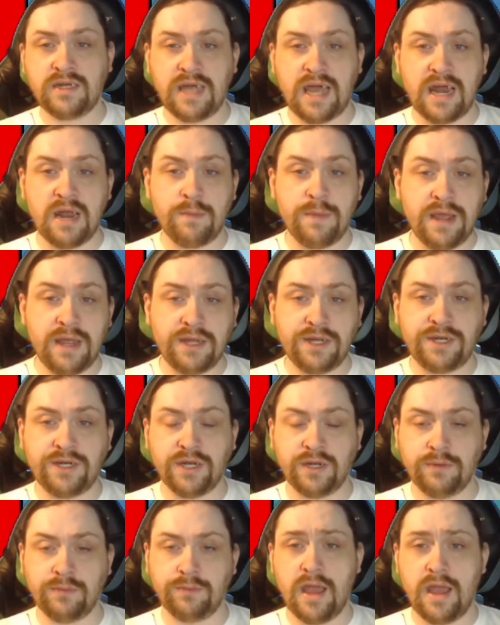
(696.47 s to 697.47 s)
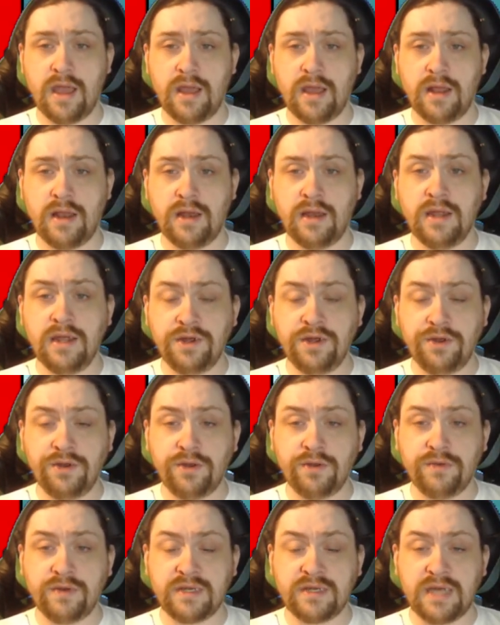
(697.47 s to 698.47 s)
animation, leading you
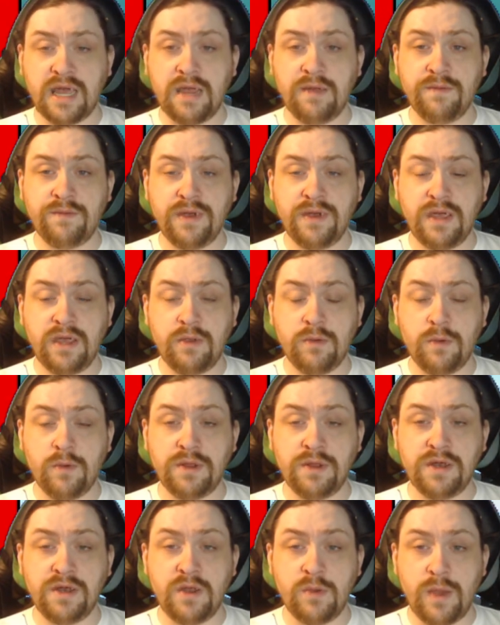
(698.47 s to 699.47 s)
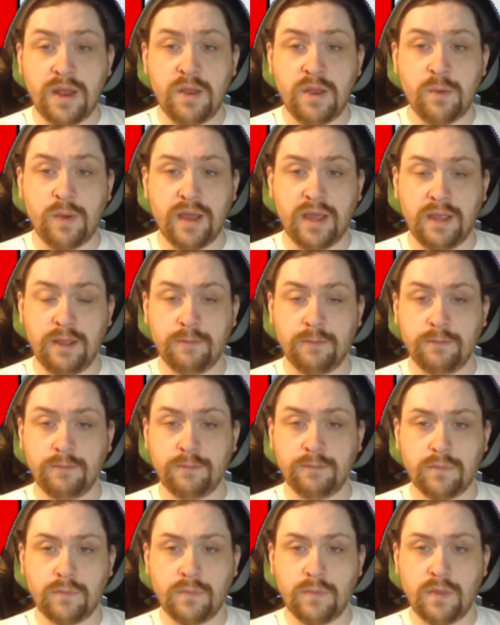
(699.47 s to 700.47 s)
to the same thing you already knew anyway.
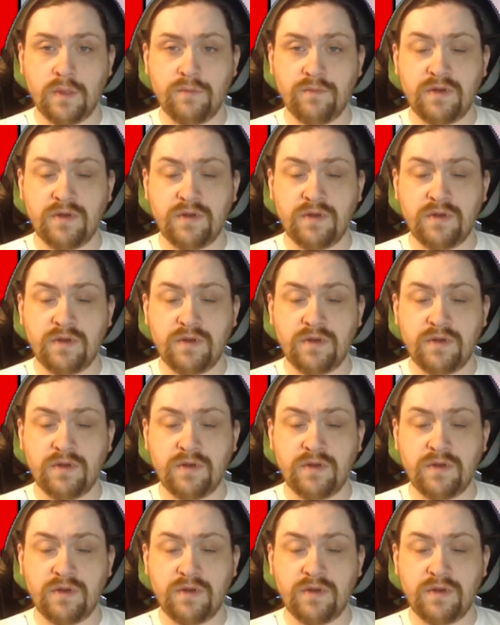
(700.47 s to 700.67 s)
There's